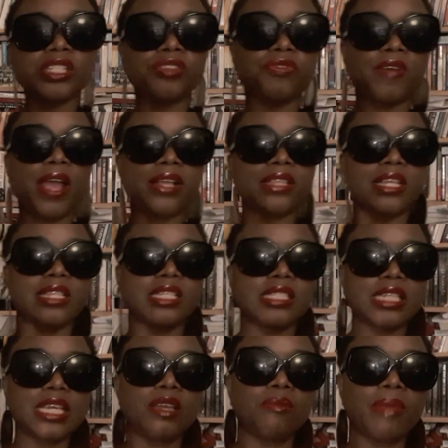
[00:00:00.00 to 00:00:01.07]
to the fact that
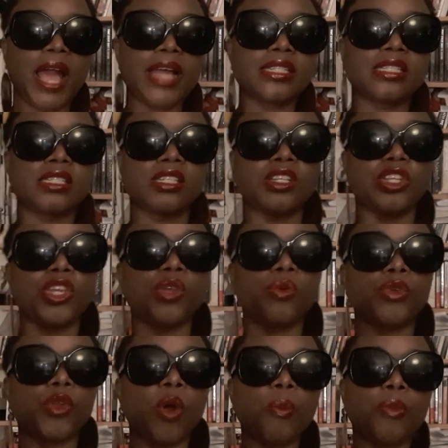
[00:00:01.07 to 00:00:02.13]
this Ian Patterson, who
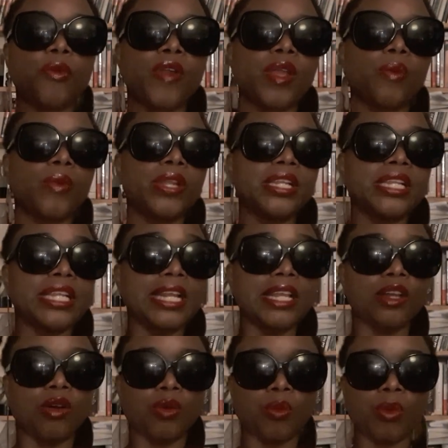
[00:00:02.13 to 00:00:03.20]
would operate
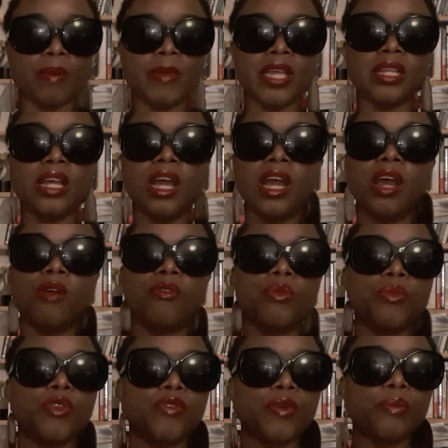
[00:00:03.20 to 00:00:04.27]
willy-nilly on women,
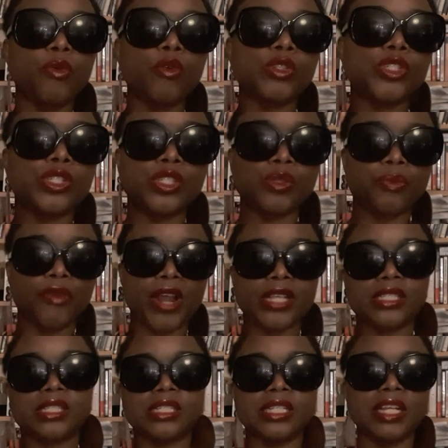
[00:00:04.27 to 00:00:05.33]
removing portions of
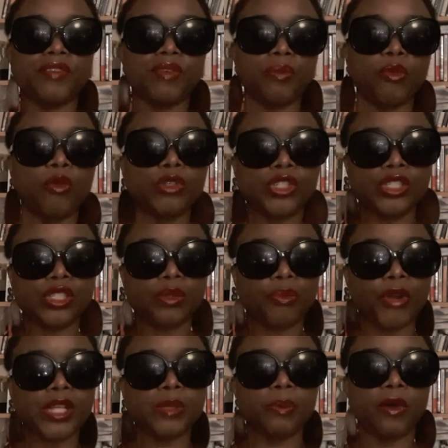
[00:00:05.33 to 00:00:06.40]
breasts and leaving portions of
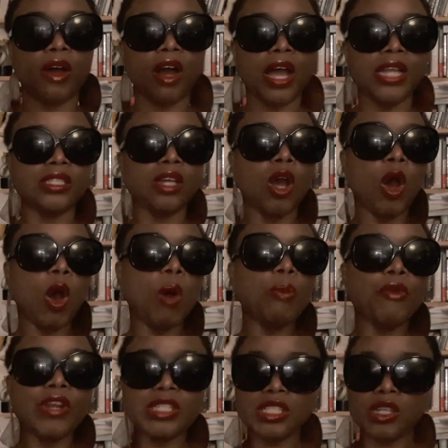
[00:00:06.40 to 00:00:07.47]
breasts behind,
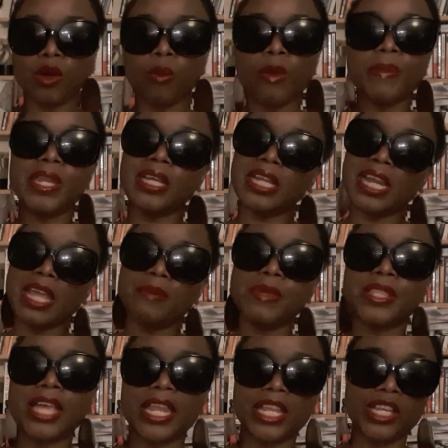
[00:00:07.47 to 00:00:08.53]
operating on women and
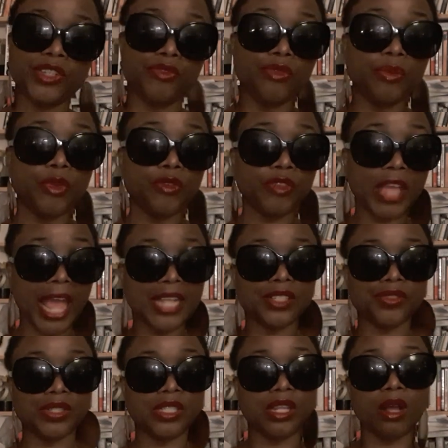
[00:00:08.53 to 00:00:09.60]
claiming that he had removed
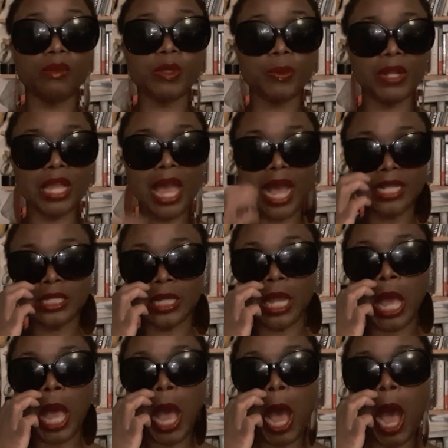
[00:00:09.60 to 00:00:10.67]
cancerous lumps, but he hadn't.
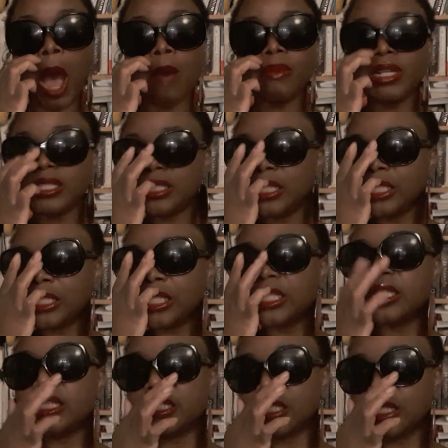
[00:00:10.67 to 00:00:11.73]
I'm listening
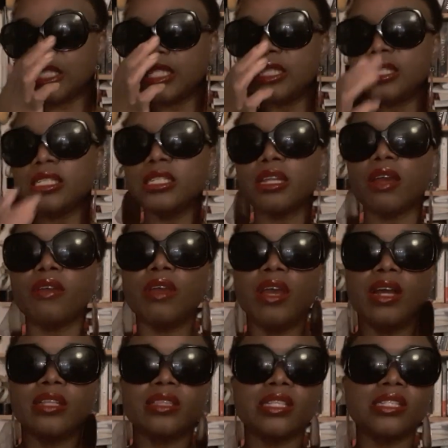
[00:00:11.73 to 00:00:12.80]
to the, you know,
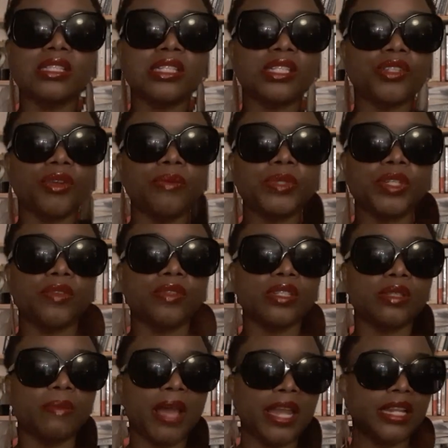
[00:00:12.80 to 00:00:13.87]
this description of
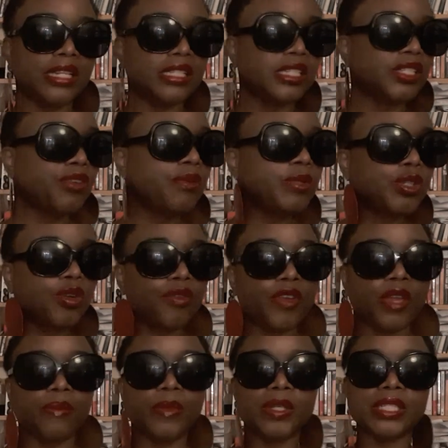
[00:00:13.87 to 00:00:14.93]
this man, and the description of
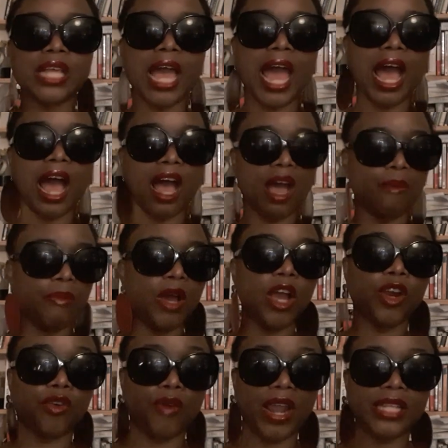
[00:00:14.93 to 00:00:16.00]
him is
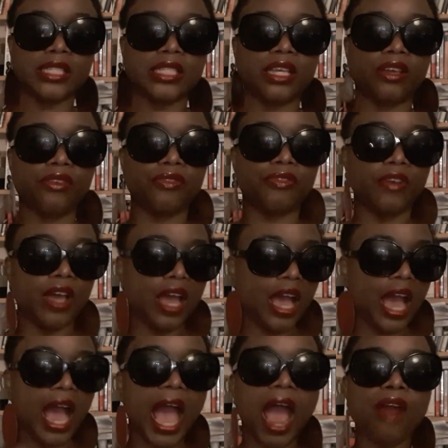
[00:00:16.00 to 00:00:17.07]
aggressive,
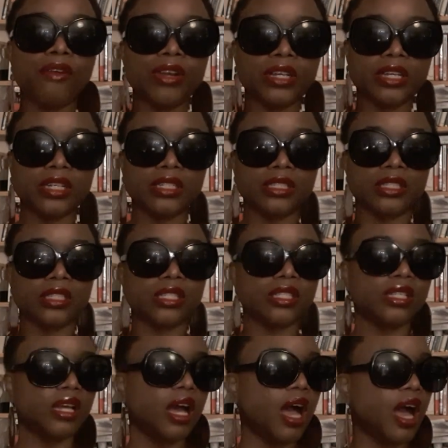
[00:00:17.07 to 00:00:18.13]

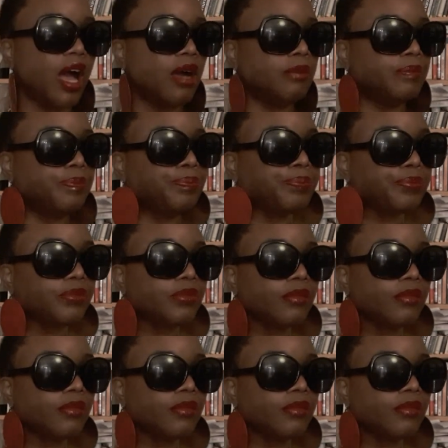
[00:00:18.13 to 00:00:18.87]
arrogant, you